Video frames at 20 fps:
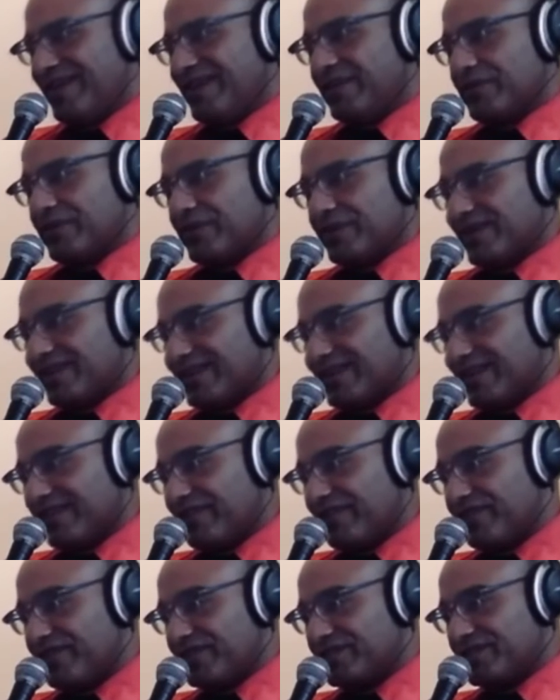cradling
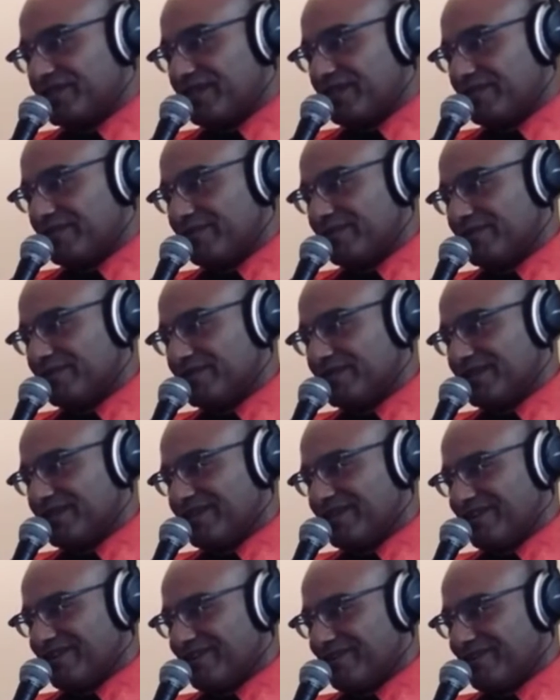the stump of his gun